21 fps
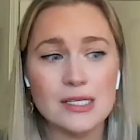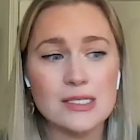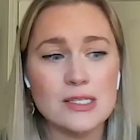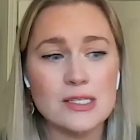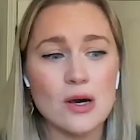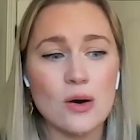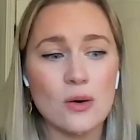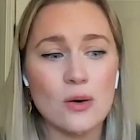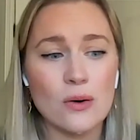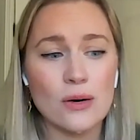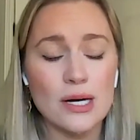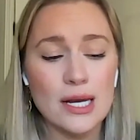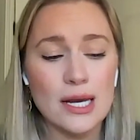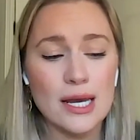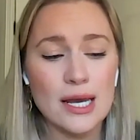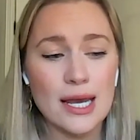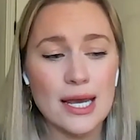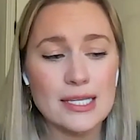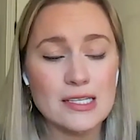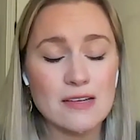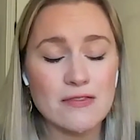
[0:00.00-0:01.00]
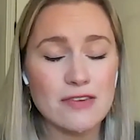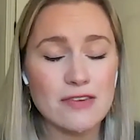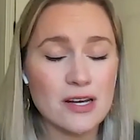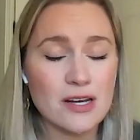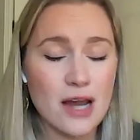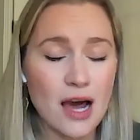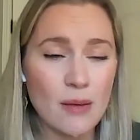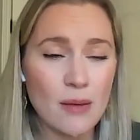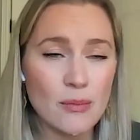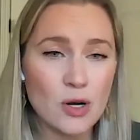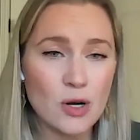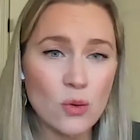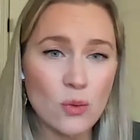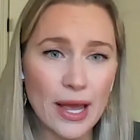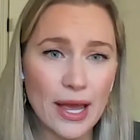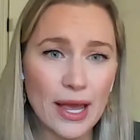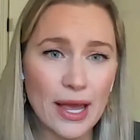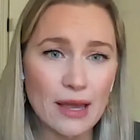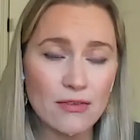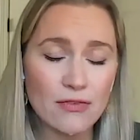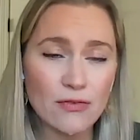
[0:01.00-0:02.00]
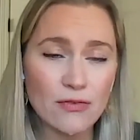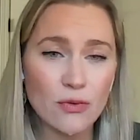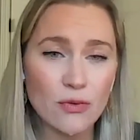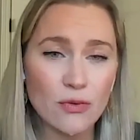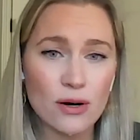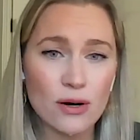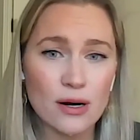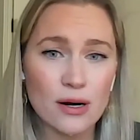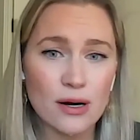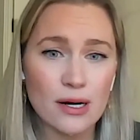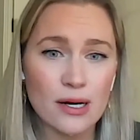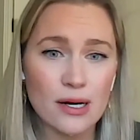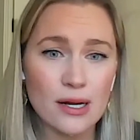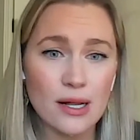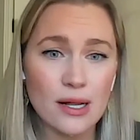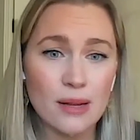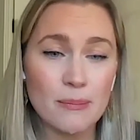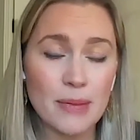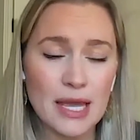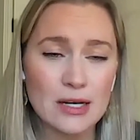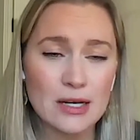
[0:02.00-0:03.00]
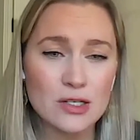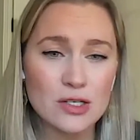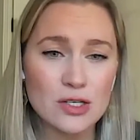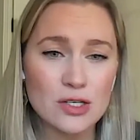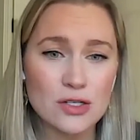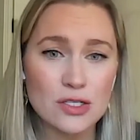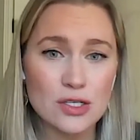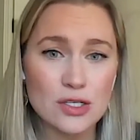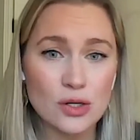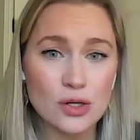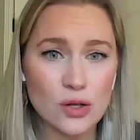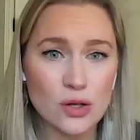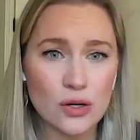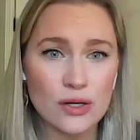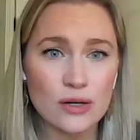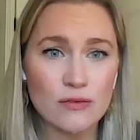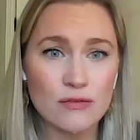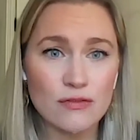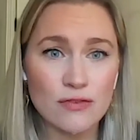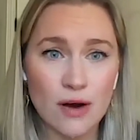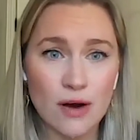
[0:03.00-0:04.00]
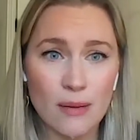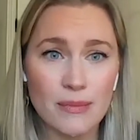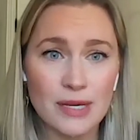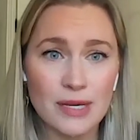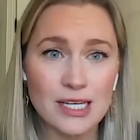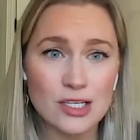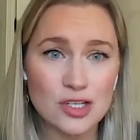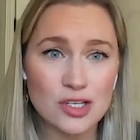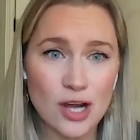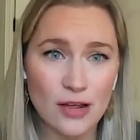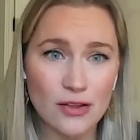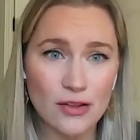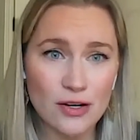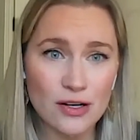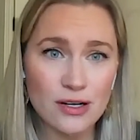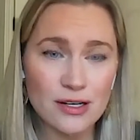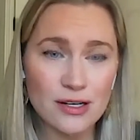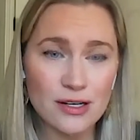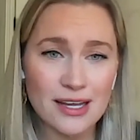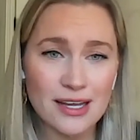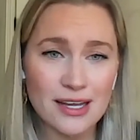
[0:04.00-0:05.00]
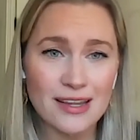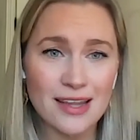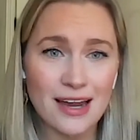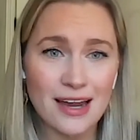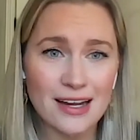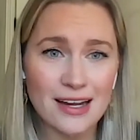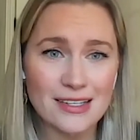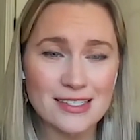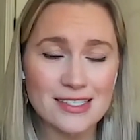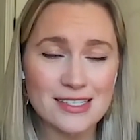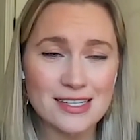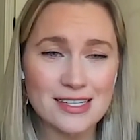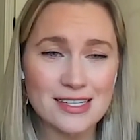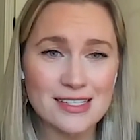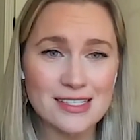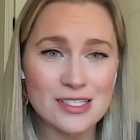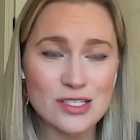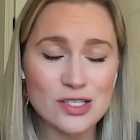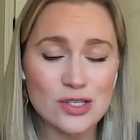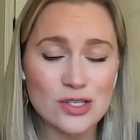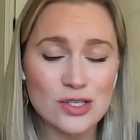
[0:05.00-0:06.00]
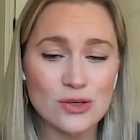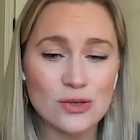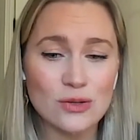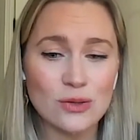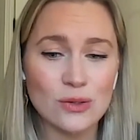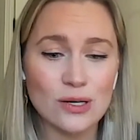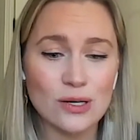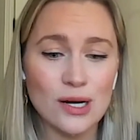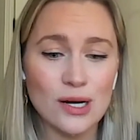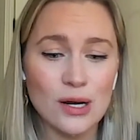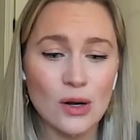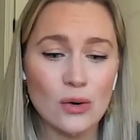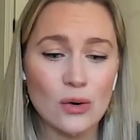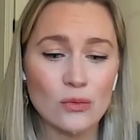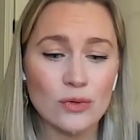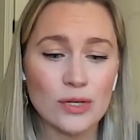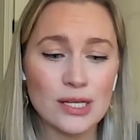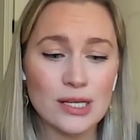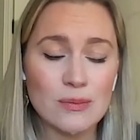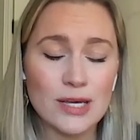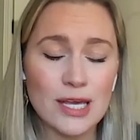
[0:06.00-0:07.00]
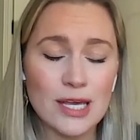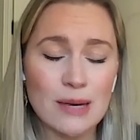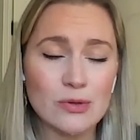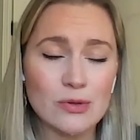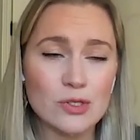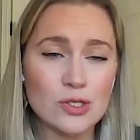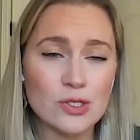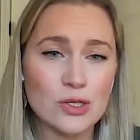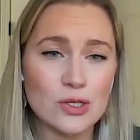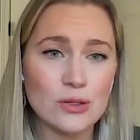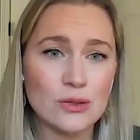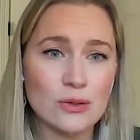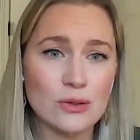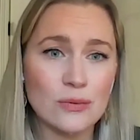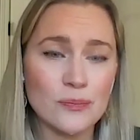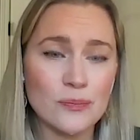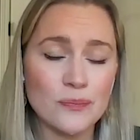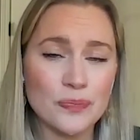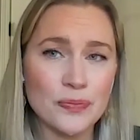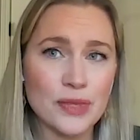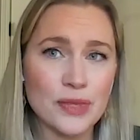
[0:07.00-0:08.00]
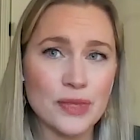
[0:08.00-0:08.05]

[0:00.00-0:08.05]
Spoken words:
So it's a phenomenal way for managers to learn from each other in that instance, to really be able to